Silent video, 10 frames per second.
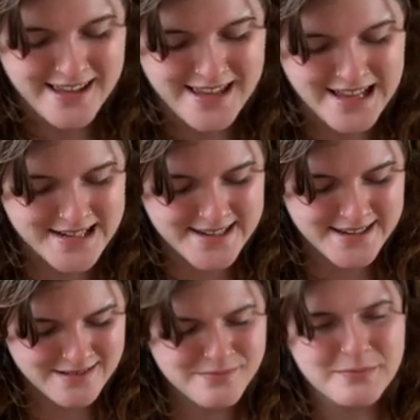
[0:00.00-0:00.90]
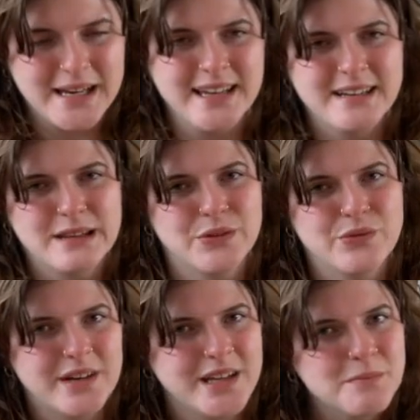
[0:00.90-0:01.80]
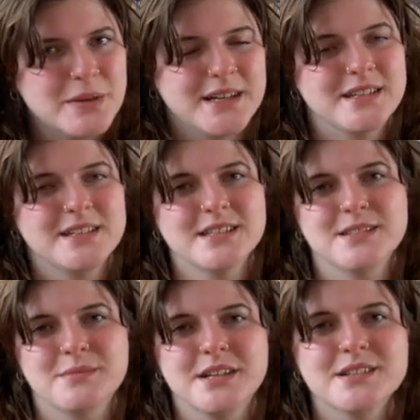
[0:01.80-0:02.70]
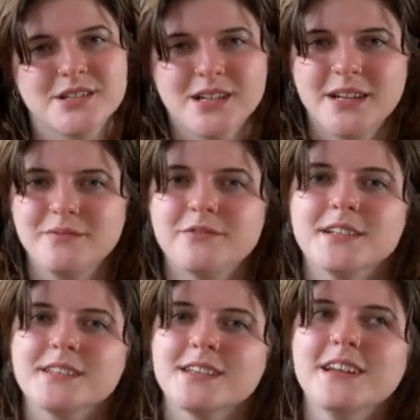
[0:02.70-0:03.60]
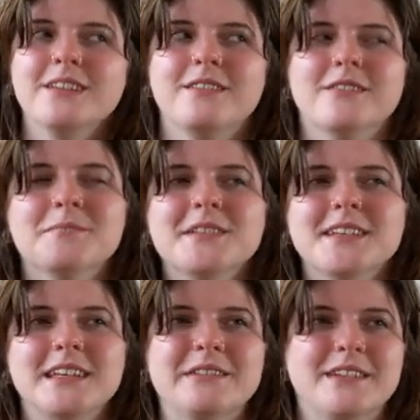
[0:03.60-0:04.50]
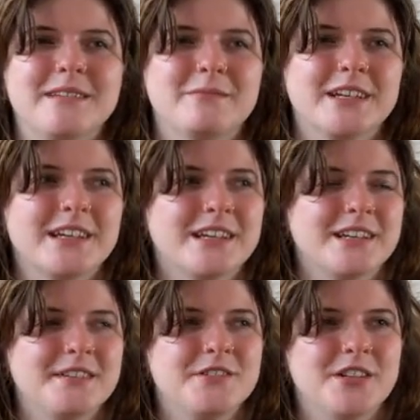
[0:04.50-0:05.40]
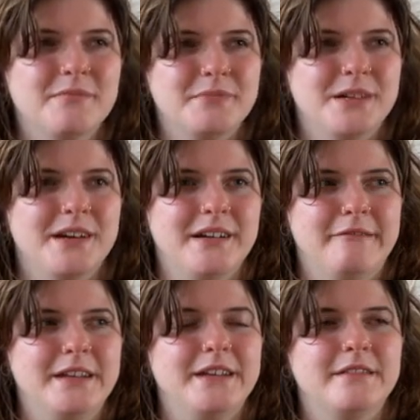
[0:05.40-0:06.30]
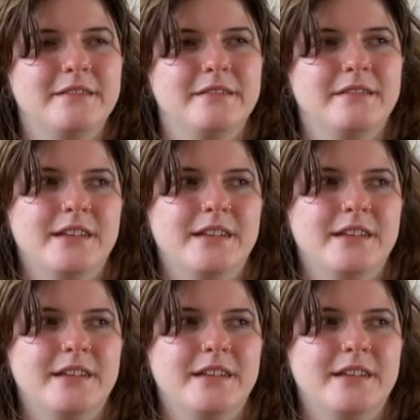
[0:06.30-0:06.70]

And I don't mind the rib on the small circumference. Normally when I'm working on a jumper, I really don't